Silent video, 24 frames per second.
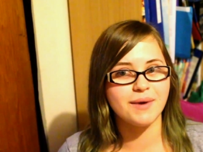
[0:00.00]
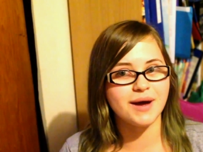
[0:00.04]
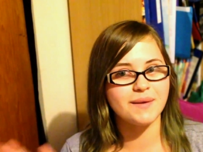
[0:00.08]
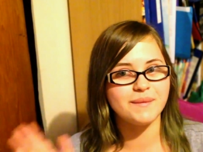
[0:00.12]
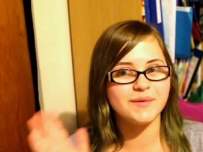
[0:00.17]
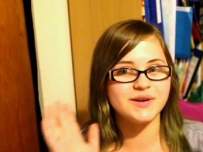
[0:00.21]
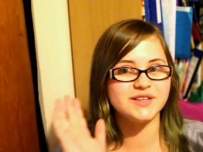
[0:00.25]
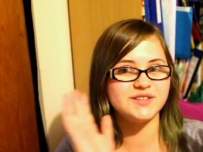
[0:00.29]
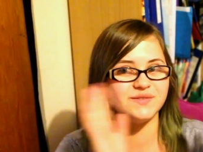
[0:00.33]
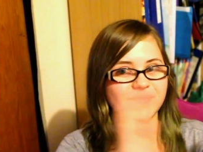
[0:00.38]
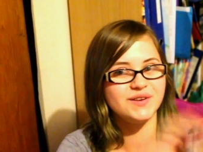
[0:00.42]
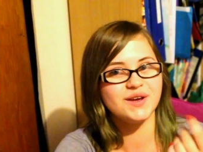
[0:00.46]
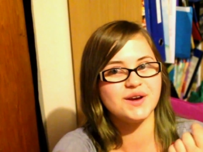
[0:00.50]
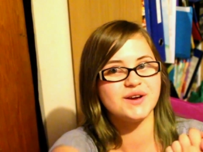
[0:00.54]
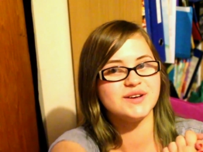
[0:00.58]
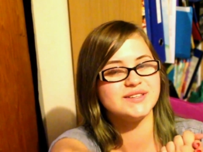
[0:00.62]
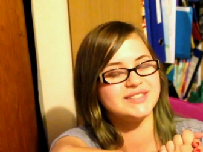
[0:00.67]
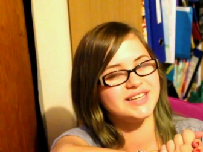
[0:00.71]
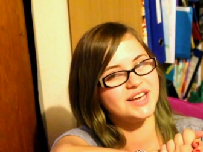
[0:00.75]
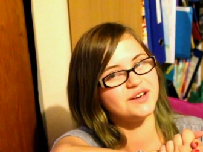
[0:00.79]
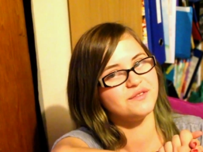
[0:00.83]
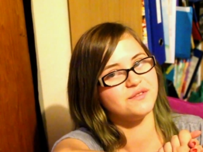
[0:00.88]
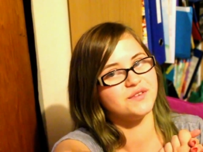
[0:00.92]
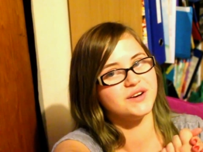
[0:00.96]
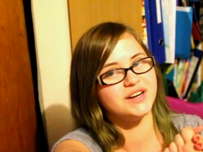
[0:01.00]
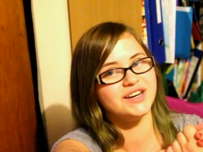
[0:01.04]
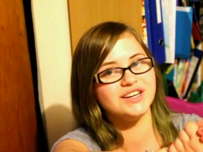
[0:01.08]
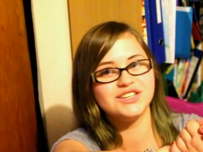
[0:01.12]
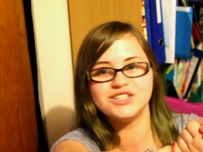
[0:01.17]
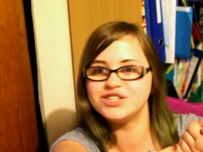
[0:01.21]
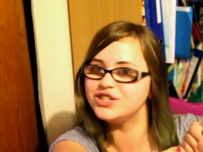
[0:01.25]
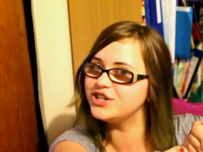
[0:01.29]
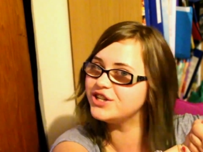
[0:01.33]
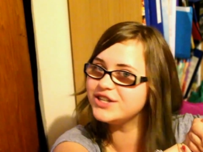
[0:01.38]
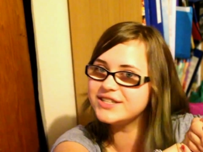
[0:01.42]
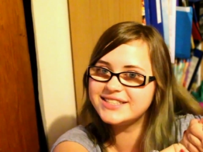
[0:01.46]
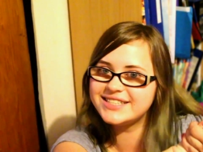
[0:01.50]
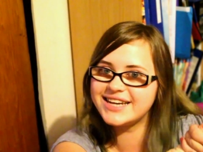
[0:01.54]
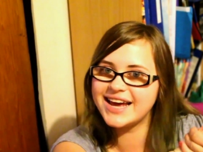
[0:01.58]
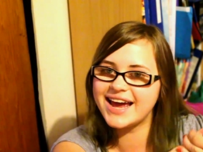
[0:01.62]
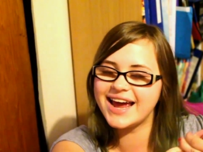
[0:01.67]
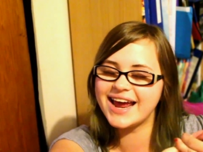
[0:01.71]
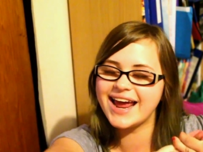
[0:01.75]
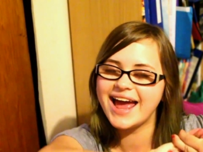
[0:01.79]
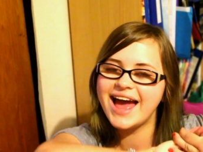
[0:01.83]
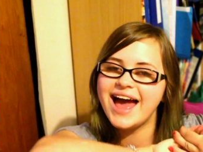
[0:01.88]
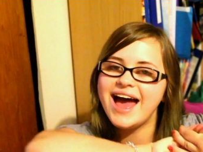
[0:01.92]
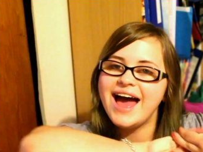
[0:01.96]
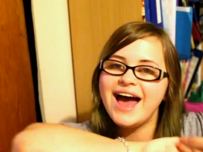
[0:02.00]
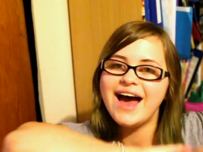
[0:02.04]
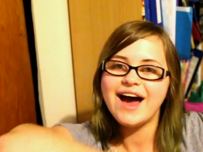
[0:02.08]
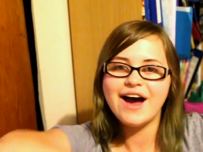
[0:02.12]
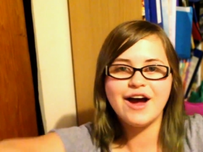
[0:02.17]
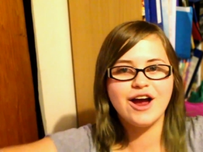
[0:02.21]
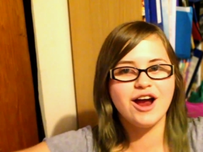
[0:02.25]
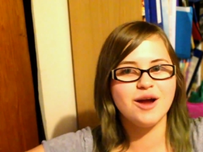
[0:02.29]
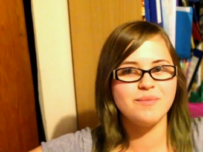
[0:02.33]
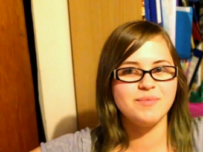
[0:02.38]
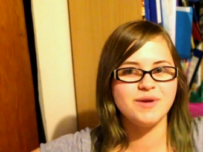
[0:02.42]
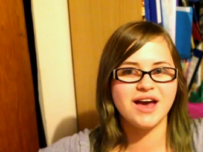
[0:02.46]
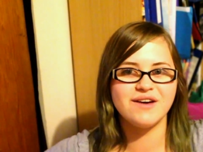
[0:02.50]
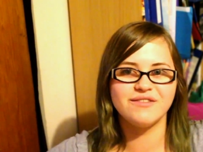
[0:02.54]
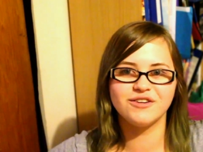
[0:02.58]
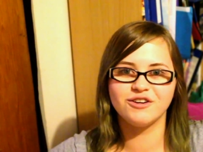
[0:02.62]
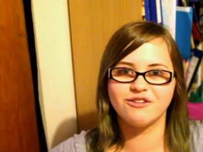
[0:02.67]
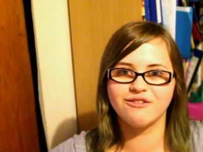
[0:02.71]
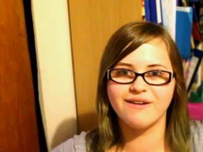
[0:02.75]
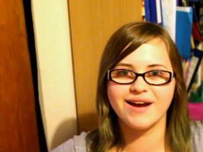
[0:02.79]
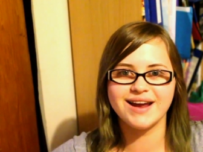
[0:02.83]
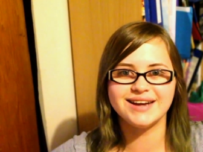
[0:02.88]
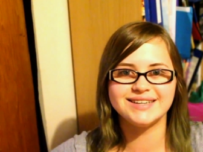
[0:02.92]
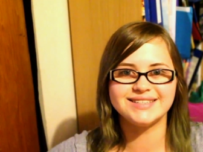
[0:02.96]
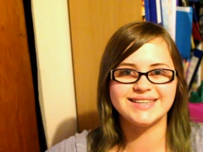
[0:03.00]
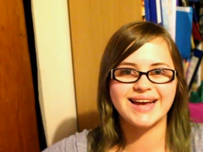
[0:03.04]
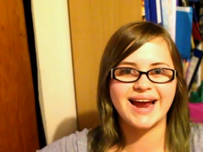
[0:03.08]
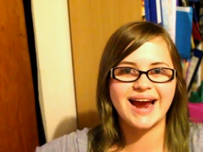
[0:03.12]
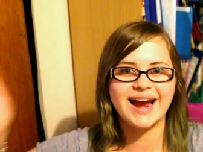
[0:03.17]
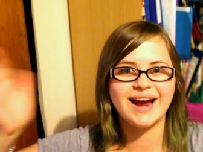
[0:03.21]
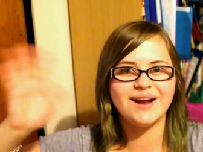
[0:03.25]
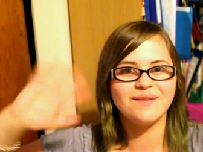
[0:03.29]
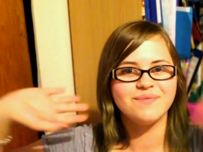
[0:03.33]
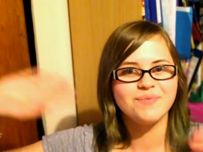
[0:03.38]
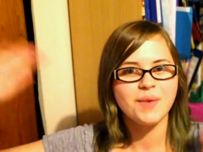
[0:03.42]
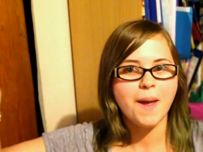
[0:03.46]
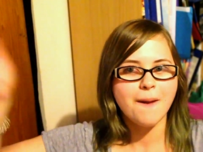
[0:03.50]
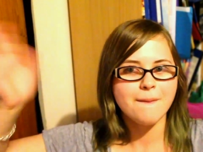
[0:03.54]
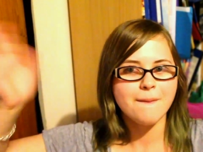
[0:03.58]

I post videos every Tuesday. I hope you have a great day.